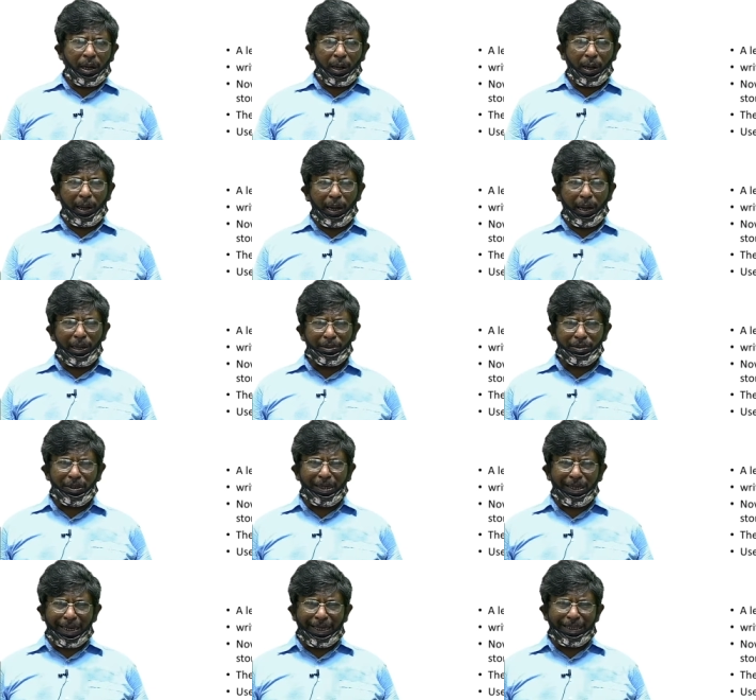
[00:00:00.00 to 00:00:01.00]
as
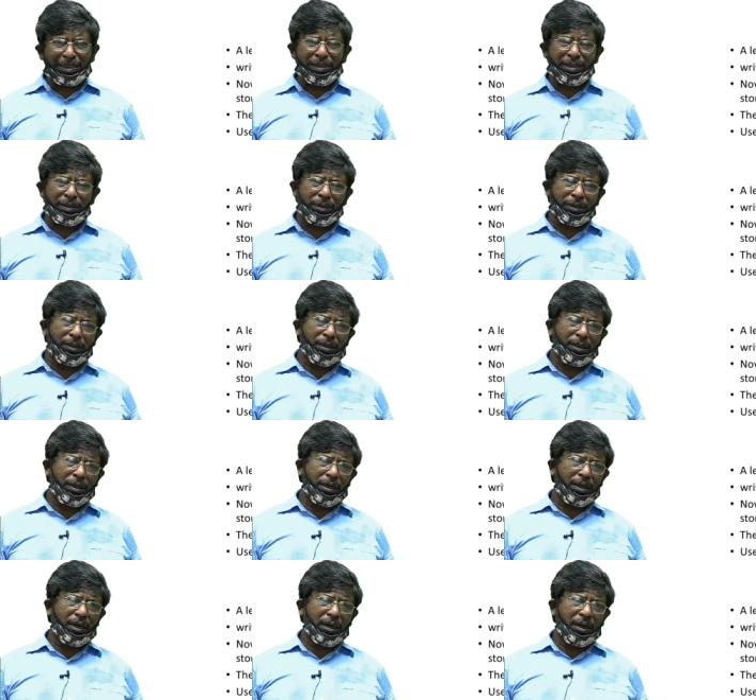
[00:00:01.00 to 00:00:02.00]
well as
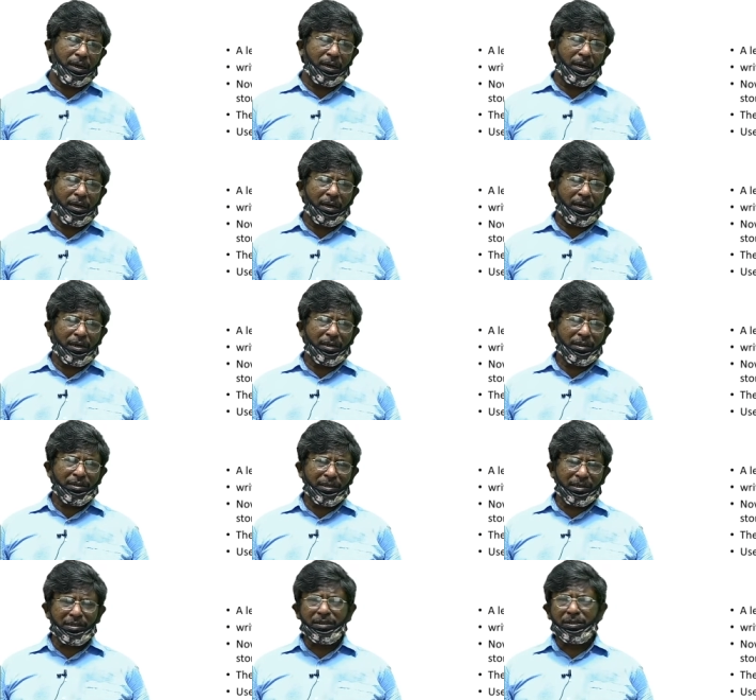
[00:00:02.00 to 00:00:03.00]

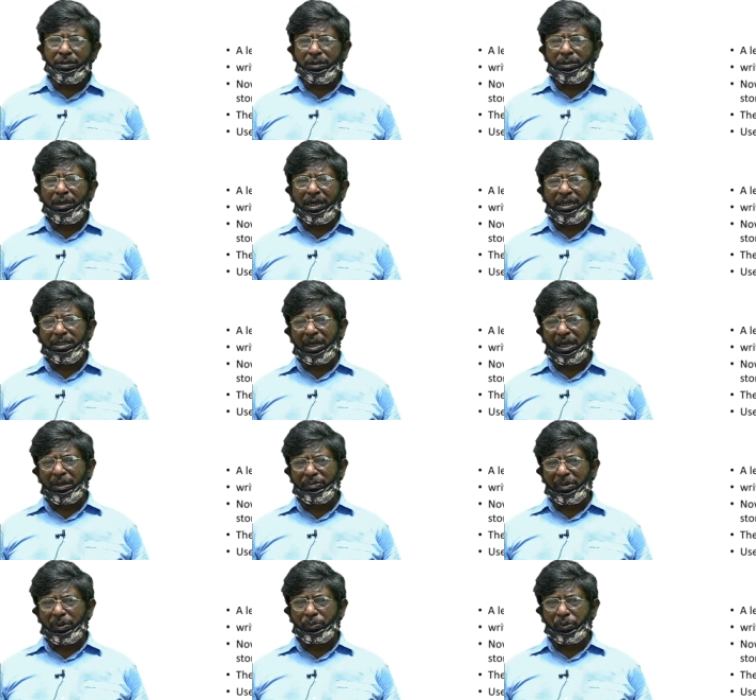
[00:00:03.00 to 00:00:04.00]
this
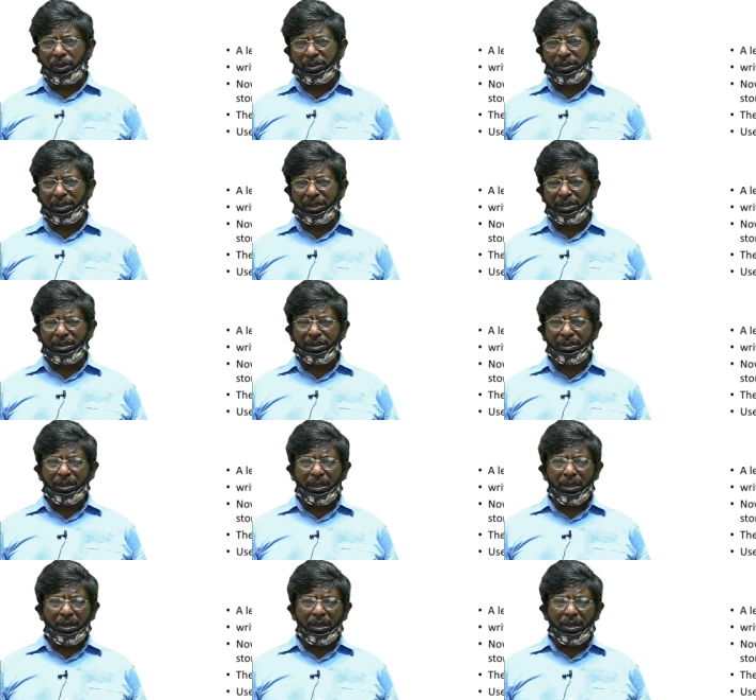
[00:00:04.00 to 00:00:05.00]
assignment process
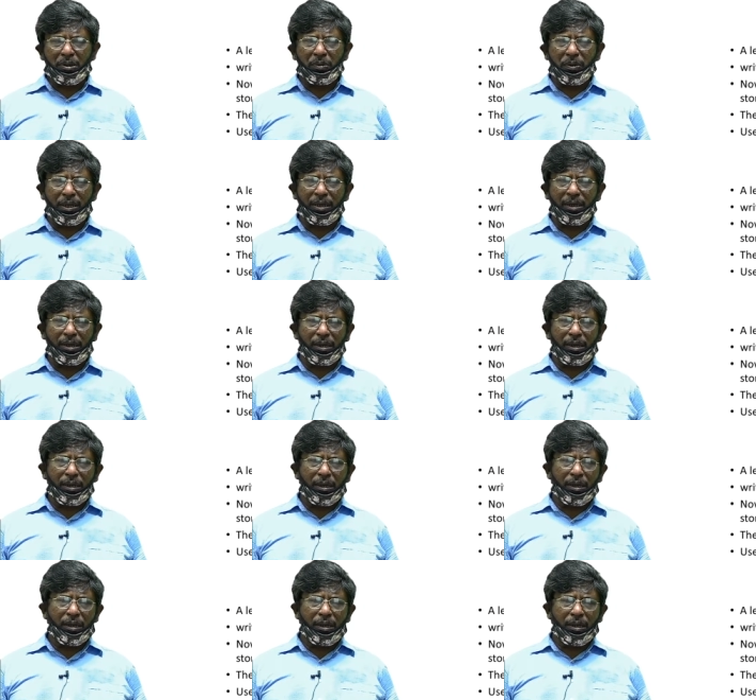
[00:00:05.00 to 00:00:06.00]
will
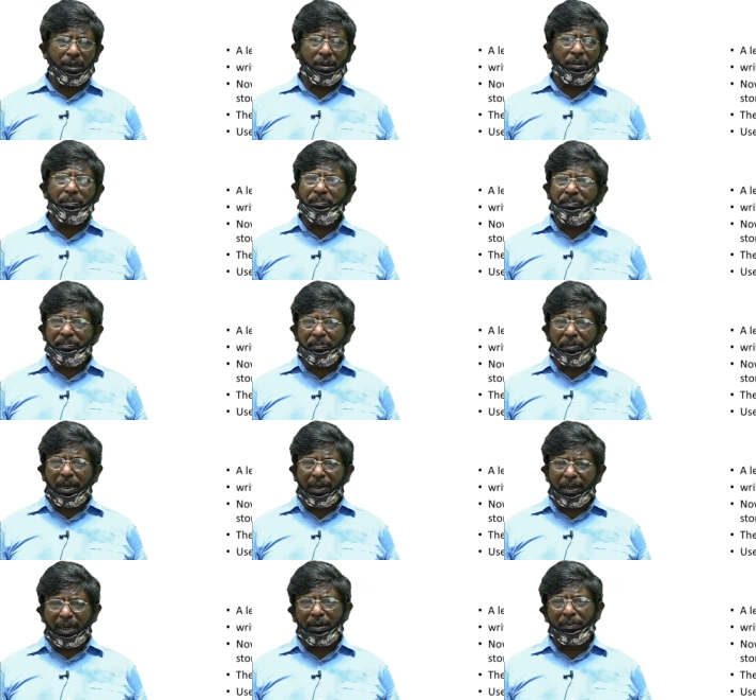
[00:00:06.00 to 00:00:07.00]

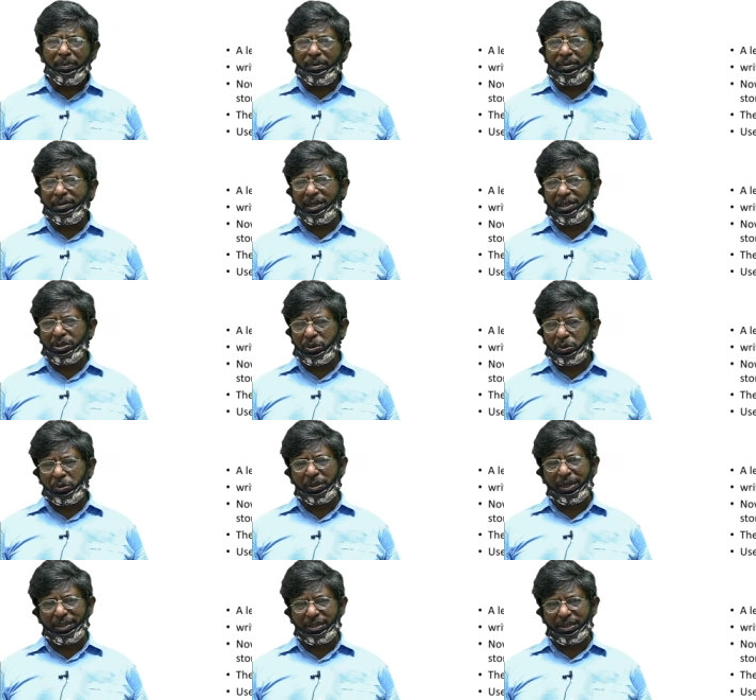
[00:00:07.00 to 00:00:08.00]
enable the
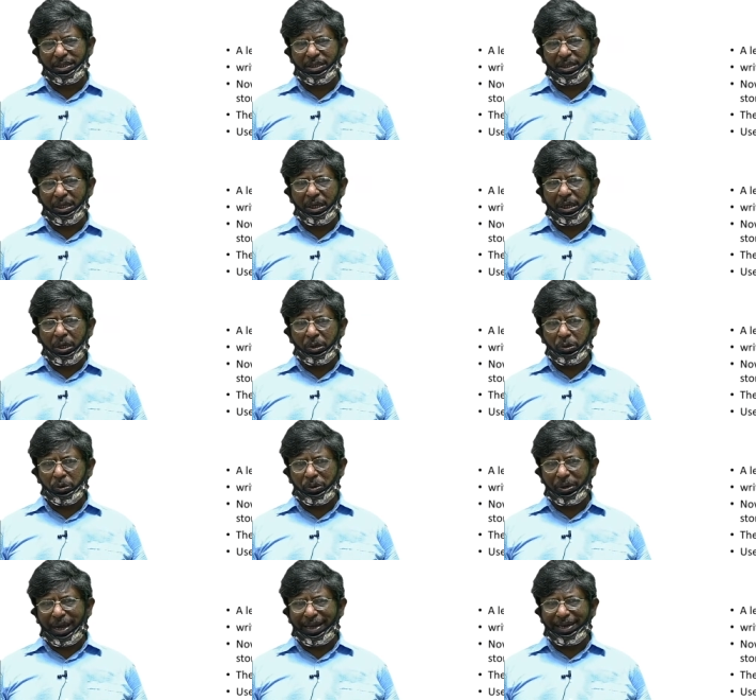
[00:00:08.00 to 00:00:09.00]
students to
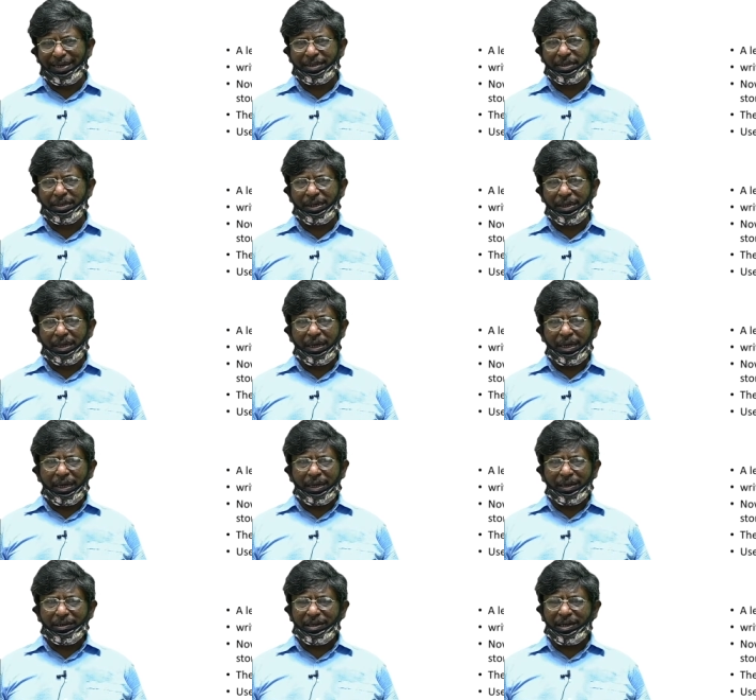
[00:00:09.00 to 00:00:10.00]
write
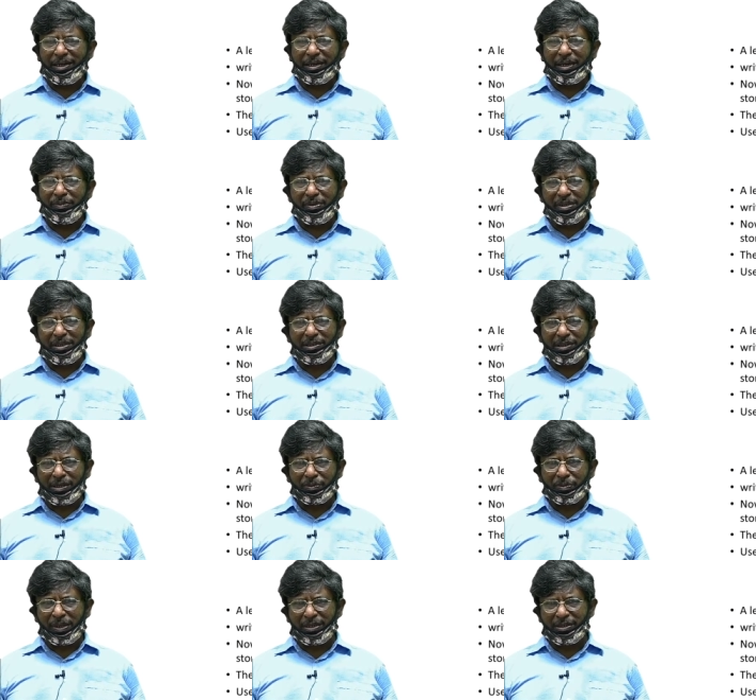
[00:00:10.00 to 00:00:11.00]
creative
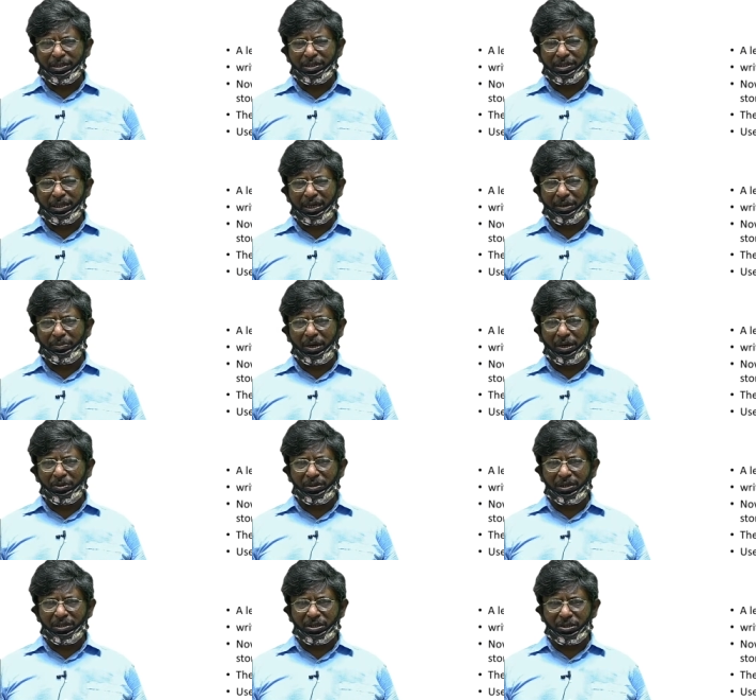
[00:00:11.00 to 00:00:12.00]
statements about
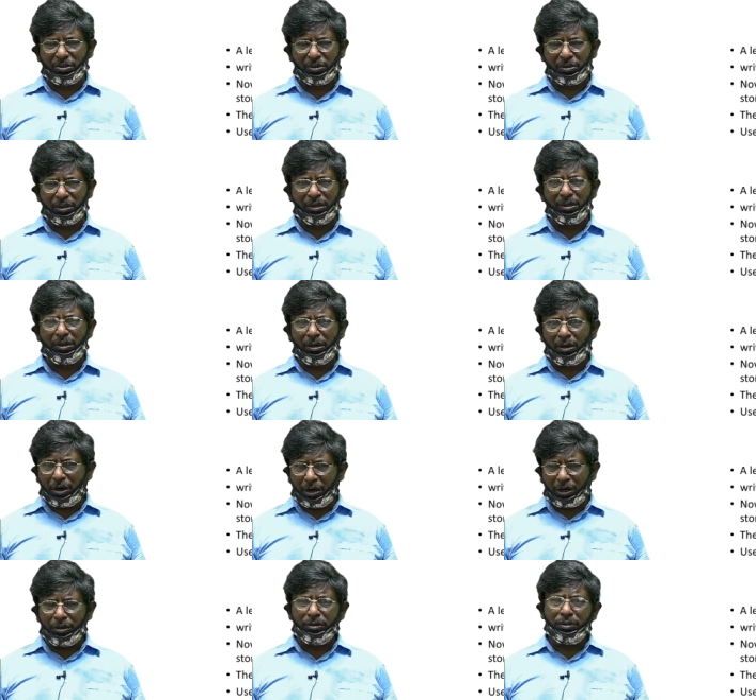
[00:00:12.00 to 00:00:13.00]
a story,
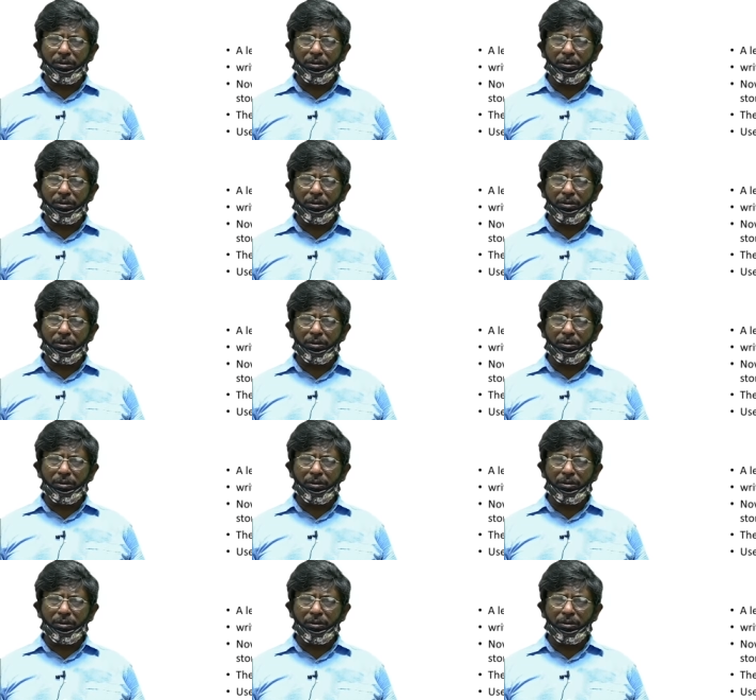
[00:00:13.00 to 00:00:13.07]
or